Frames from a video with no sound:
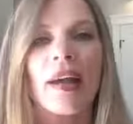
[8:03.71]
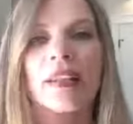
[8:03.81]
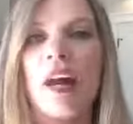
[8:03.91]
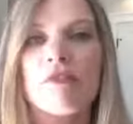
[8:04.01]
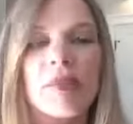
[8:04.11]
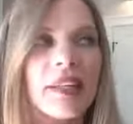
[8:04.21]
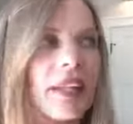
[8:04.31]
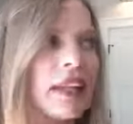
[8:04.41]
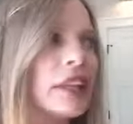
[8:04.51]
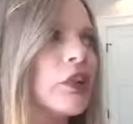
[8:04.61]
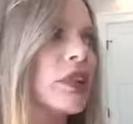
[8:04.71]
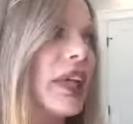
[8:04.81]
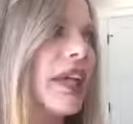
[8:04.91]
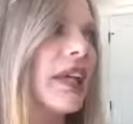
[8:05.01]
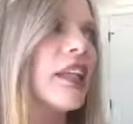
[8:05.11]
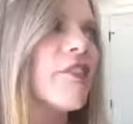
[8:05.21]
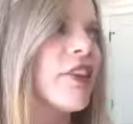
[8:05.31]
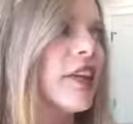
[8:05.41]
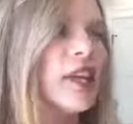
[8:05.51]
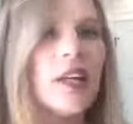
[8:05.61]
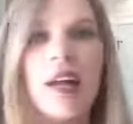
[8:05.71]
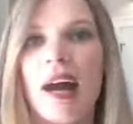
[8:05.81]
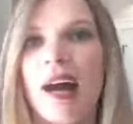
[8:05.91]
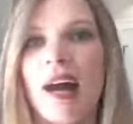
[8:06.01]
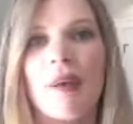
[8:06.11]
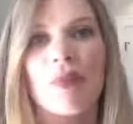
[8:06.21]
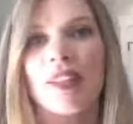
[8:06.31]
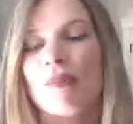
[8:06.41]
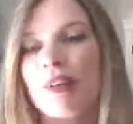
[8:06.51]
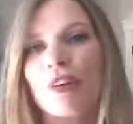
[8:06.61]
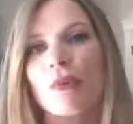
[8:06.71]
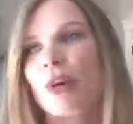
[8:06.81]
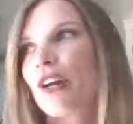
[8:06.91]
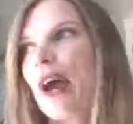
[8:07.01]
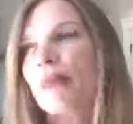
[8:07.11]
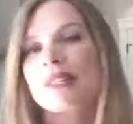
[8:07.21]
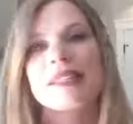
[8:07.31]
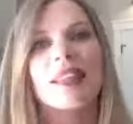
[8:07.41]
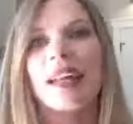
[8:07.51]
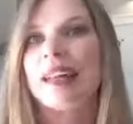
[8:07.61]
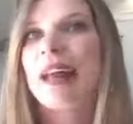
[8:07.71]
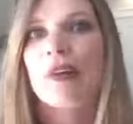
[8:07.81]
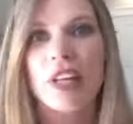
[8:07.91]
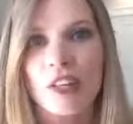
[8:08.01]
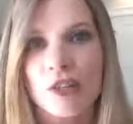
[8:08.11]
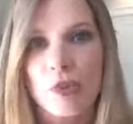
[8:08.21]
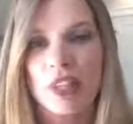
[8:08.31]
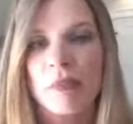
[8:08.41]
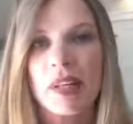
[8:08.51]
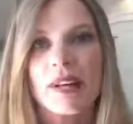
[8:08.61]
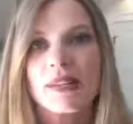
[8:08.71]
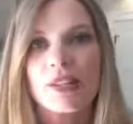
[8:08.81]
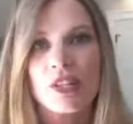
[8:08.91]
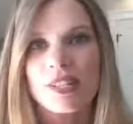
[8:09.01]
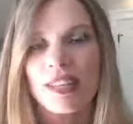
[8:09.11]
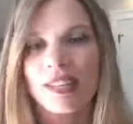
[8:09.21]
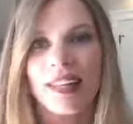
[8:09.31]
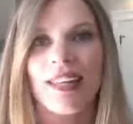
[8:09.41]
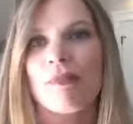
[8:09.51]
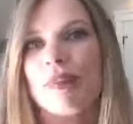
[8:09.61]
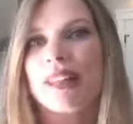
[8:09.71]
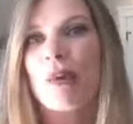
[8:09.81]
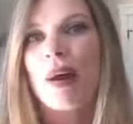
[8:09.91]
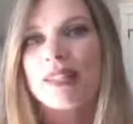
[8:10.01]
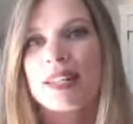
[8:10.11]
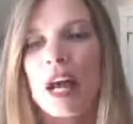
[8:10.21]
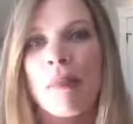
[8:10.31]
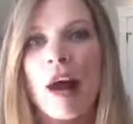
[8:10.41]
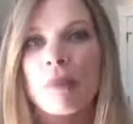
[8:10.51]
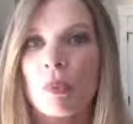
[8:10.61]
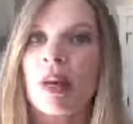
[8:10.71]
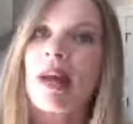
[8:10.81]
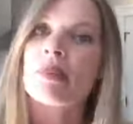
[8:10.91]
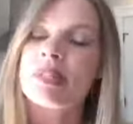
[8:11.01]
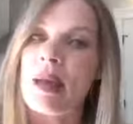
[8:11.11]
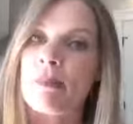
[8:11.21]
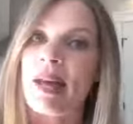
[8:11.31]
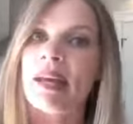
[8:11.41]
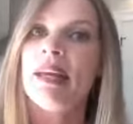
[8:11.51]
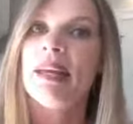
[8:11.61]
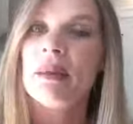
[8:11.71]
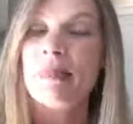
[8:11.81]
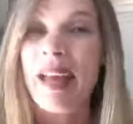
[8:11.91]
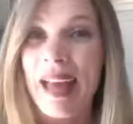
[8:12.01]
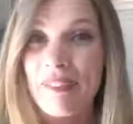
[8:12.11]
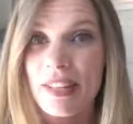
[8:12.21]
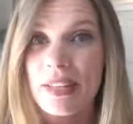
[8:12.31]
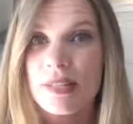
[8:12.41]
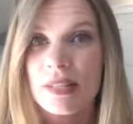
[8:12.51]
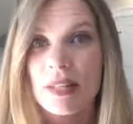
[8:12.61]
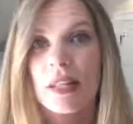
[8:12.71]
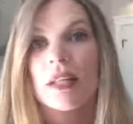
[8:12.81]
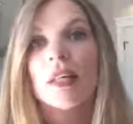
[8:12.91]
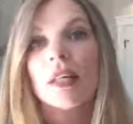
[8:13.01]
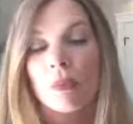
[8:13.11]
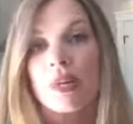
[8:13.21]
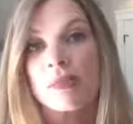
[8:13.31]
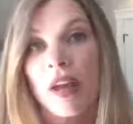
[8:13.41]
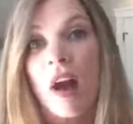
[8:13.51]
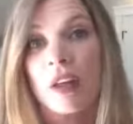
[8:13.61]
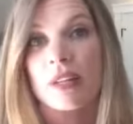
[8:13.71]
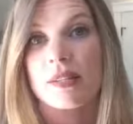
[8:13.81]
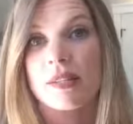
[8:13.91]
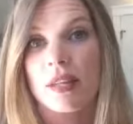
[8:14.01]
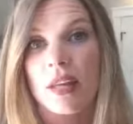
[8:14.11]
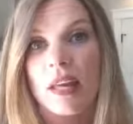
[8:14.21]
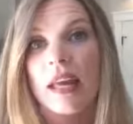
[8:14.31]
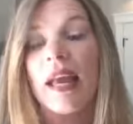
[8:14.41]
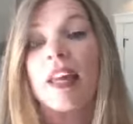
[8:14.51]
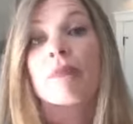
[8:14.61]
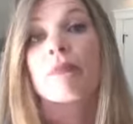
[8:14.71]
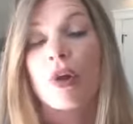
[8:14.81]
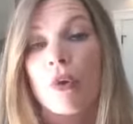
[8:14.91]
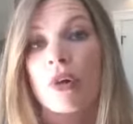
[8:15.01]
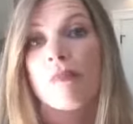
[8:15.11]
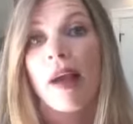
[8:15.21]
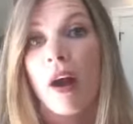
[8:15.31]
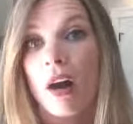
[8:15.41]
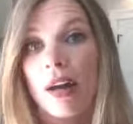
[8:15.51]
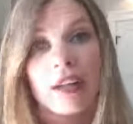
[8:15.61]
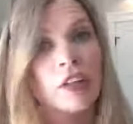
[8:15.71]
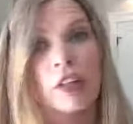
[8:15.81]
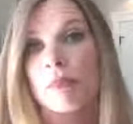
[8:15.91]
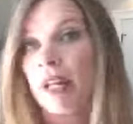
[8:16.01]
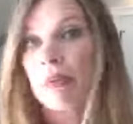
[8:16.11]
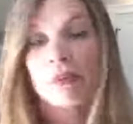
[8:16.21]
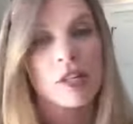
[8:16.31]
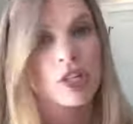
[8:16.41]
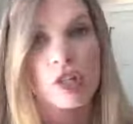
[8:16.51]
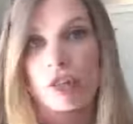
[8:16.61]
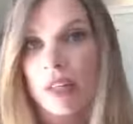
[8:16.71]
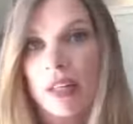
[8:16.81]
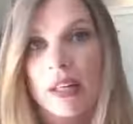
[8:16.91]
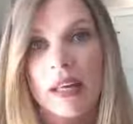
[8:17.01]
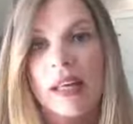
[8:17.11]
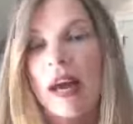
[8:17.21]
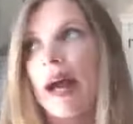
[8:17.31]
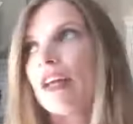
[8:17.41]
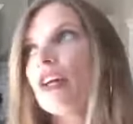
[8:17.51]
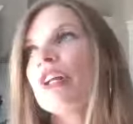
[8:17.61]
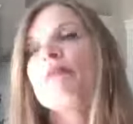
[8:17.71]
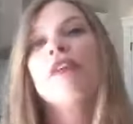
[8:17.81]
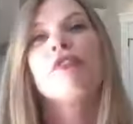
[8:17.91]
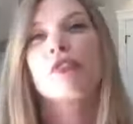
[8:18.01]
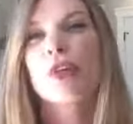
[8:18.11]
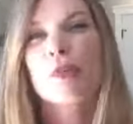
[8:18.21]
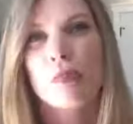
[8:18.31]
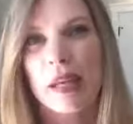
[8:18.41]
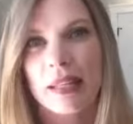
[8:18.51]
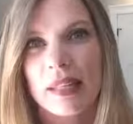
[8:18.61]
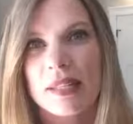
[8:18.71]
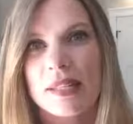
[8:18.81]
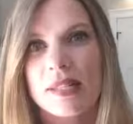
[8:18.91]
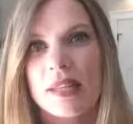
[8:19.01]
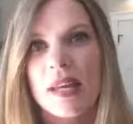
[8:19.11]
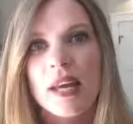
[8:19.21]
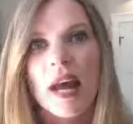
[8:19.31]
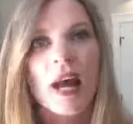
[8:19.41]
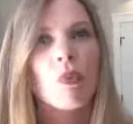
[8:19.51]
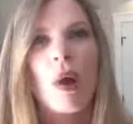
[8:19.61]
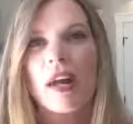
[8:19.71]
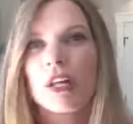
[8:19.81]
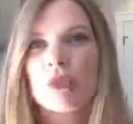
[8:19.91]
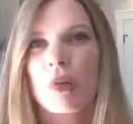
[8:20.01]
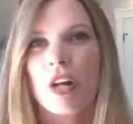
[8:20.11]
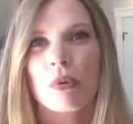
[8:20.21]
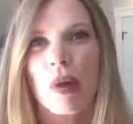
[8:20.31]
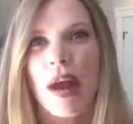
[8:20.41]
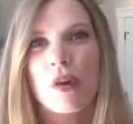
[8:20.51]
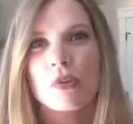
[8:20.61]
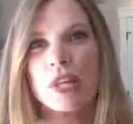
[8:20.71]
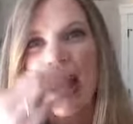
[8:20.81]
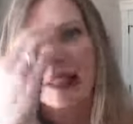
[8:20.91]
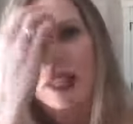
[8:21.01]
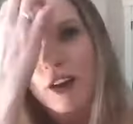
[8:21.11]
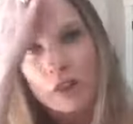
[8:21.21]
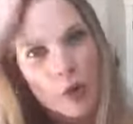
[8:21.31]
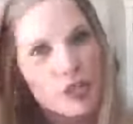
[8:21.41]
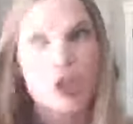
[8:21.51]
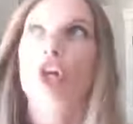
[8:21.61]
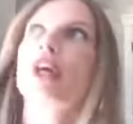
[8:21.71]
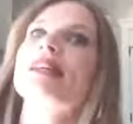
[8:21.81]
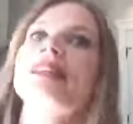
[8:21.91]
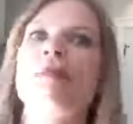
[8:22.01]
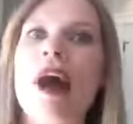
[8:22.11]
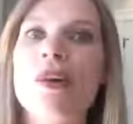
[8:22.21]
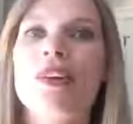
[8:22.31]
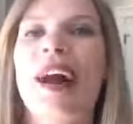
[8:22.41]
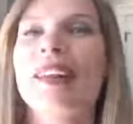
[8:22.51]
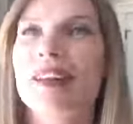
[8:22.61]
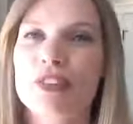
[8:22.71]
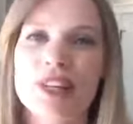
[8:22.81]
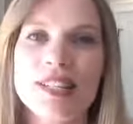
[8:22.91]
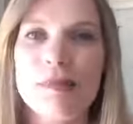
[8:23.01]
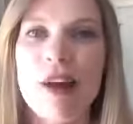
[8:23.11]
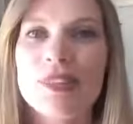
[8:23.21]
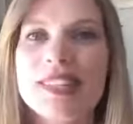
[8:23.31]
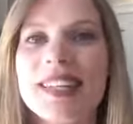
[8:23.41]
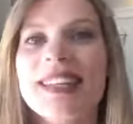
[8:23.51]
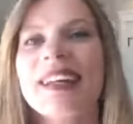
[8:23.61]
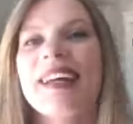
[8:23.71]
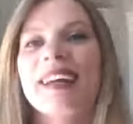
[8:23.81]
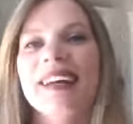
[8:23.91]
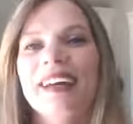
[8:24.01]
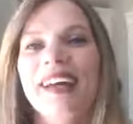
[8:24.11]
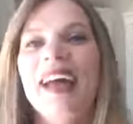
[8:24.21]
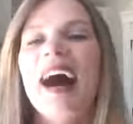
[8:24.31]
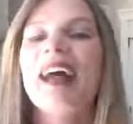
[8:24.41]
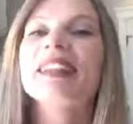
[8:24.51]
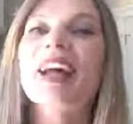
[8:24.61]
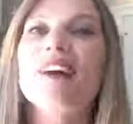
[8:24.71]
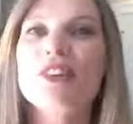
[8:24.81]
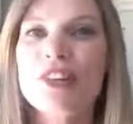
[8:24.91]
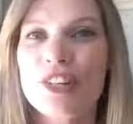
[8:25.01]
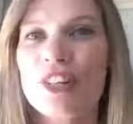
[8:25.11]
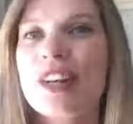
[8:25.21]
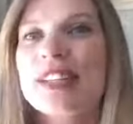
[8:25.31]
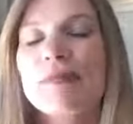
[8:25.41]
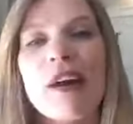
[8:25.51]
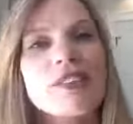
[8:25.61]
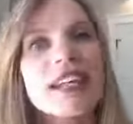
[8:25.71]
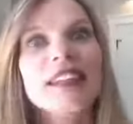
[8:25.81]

I love being like a little kid. I love in the middle of the winter, I was sledding down hills with them because there's like a kid in me that wants to come out. But when I was at my heaviest, it was my hardest. And it broke my heart. I couldn't play with my children. I couldn't be free with my kids. I wanted to run around. I love going to Crazy Bounce. I love Crazy Bounce. I love going to Crazy Bounce.